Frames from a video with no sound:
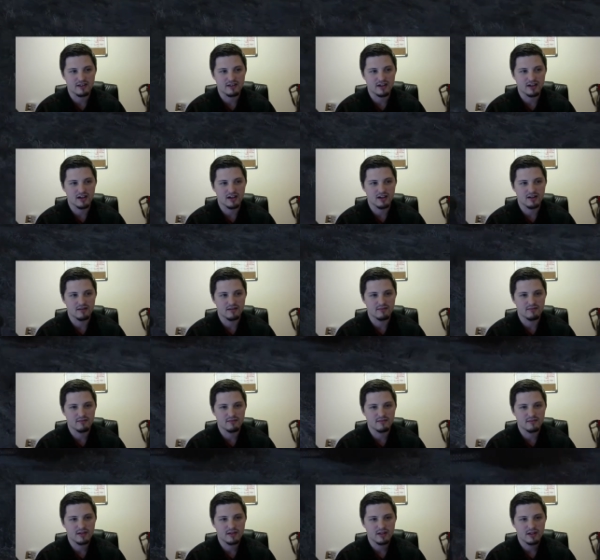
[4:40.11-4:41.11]

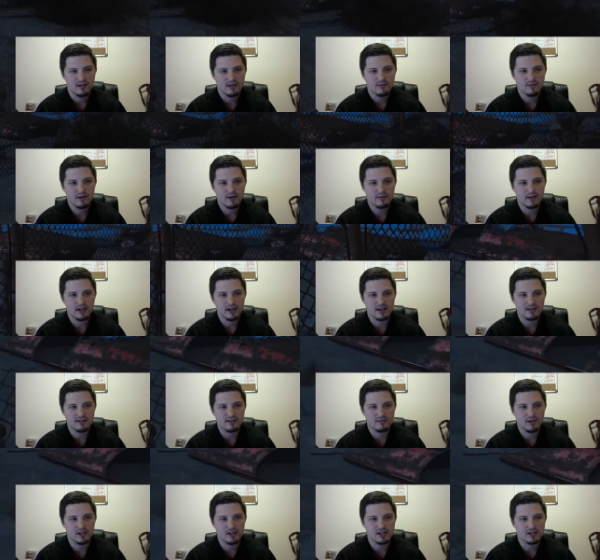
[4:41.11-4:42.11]
Probably not so
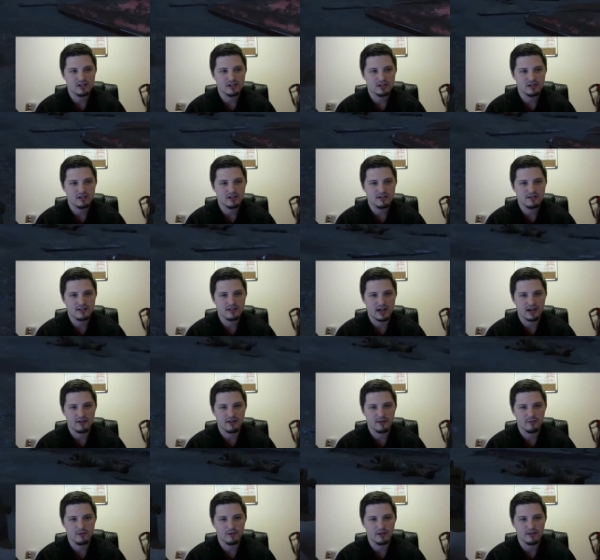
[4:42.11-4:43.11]
much
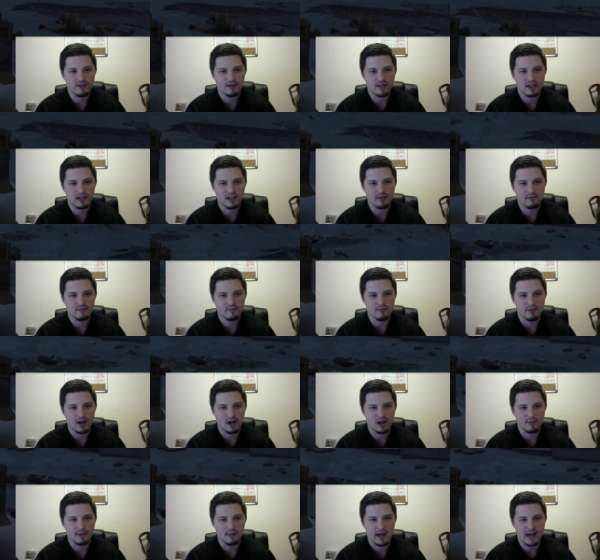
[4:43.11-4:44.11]
Skyrim with the
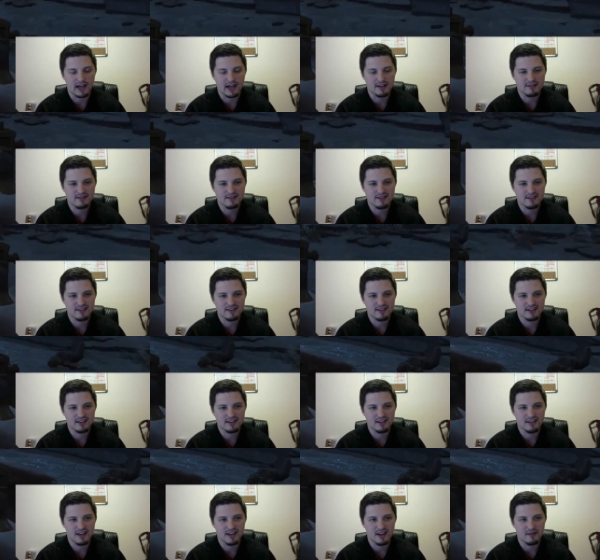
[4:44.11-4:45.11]
mod packs
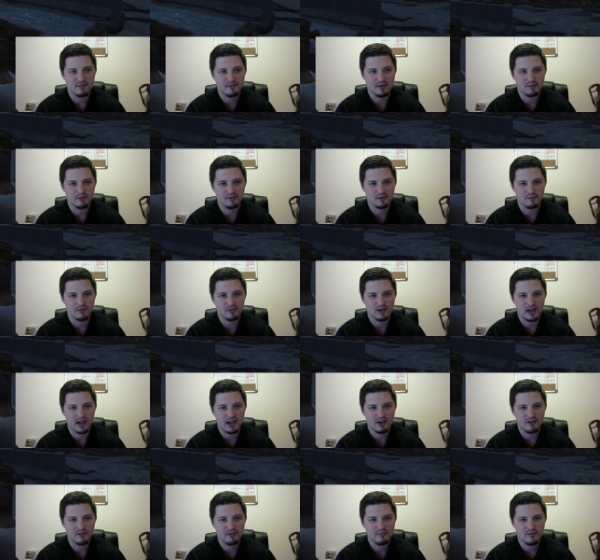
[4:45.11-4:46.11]
that people have put
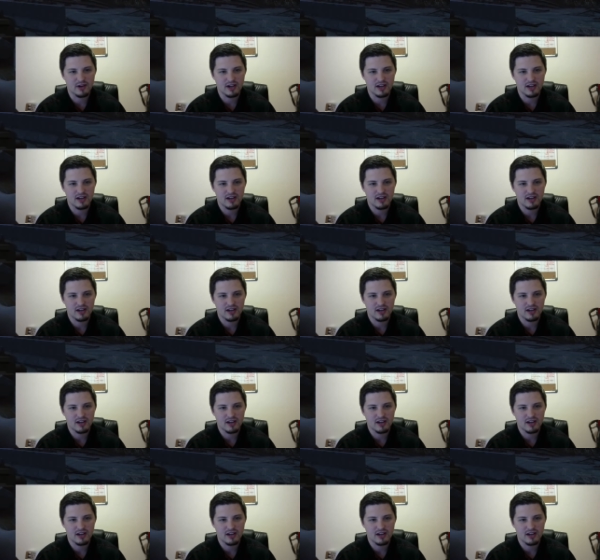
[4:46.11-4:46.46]
out, but...